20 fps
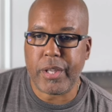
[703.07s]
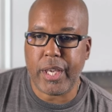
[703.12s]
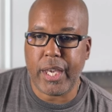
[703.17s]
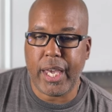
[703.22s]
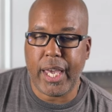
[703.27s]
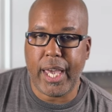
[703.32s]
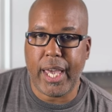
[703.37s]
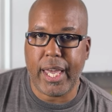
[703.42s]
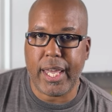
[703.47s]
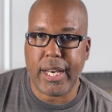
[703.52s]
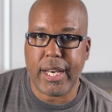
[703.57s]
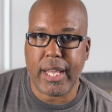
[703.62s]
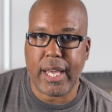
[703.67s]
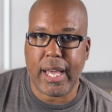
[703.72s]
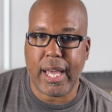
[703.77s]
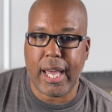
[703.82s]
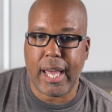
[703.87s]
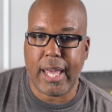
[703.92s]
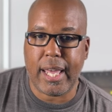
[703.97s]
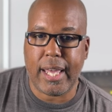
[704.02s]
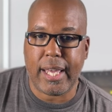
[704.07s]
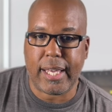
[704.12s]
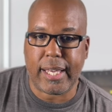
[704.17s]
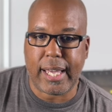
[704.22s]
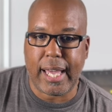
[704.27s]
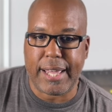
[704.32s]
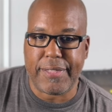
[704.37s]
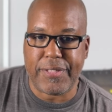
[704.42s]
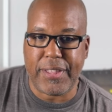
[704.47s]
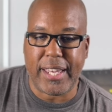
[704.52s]
and
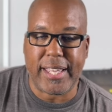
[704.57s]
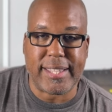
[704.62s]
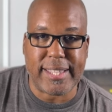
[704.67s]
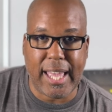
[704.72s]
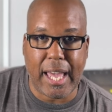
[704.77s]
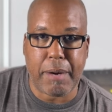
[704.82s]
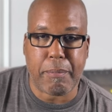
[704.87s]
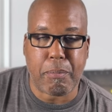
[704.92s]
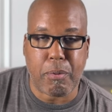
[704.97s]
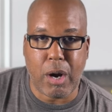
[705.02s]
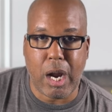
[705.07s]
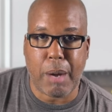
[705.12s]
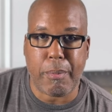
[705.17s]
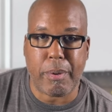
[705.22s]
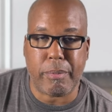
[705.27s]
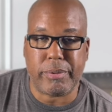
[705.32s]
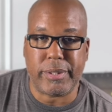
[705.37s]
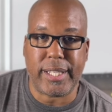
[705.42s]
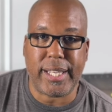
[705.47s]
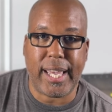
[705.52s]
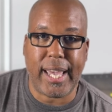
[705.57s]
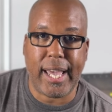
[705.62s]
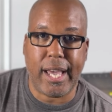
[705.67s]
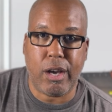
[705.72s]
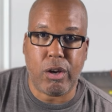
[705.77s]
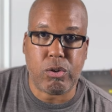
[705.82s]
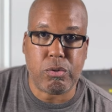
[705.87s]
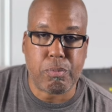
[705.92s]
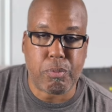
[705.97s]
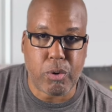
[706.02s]
I think that probably
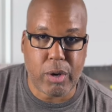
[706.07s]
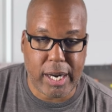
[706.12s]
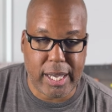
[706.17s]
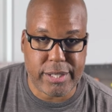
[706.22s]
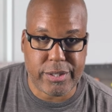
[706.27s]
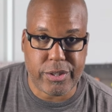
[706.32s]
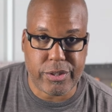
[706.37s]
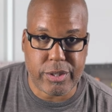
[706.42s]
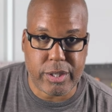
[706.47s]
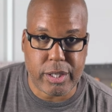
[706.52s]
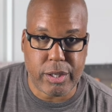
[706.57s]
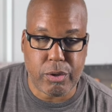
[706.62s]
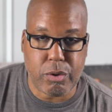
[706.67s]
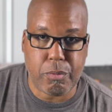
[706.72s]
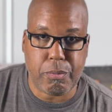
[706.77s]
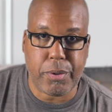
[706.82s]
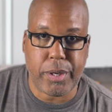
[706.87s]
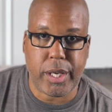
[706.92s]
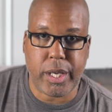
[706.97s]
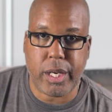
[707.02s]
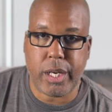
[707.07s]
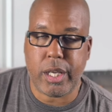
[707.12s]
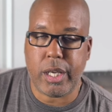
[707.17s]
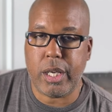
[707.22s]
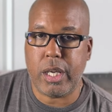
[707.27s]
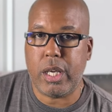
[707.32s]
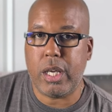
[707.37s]
held prices a little bit